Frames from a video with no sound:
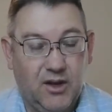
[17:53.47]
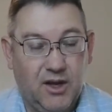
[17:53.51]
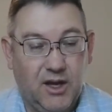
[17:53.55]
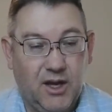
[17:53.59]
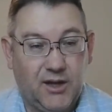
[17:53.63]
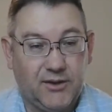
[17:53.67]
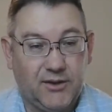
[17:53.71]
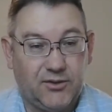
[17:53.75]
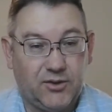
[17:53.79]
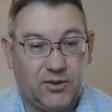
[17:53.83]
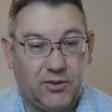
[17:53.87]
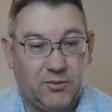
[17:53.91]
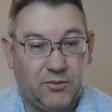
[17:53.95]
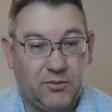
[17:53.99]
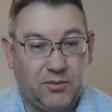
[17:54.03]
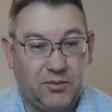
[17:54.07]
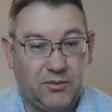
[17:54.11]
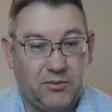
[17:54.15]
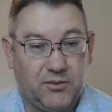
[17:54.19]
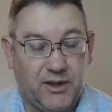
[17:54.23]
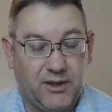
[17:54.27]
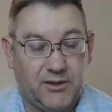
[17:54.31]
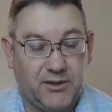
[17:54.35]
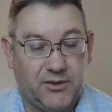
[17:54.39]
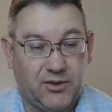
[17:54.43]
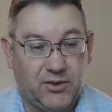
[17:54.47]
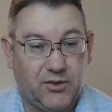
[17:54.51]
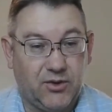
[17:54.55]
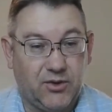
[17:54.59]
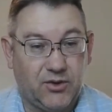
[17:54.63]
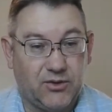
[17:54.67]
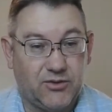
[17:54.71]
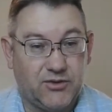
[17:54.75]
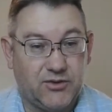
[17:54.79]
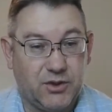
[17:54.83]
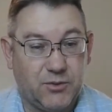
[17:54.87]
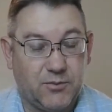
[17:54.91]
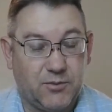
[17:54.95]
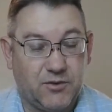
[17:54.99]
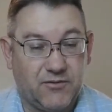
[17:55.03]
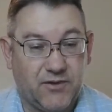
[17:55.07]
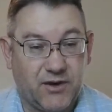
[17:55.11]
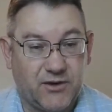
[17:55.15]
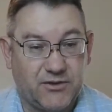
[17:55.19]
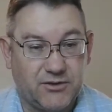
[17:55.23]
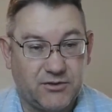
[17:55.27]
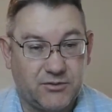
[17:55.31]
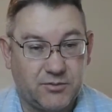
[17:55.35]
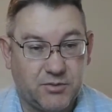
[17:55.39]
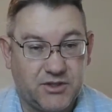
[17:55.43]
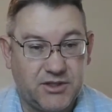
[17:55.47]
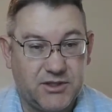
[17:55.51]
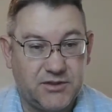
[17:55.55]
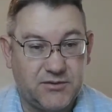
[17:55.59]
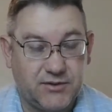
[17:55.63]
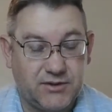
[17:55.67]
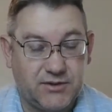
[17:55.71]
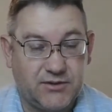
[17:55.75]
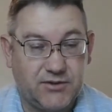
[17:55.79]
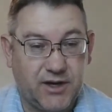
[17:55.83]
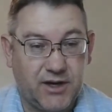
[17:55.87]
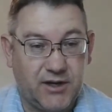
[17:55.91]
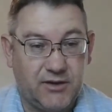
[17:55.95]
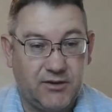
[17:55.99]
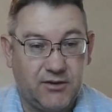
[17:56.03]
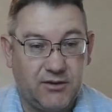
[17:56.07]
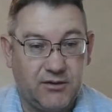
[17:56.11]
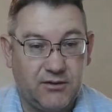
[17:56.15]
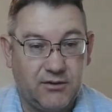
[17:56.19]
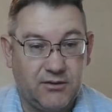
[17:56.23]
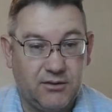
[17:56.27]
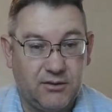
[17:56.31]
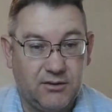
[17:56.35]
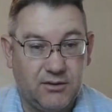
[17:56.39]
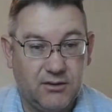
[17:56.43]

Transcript: I told her supervisors, please retrain her,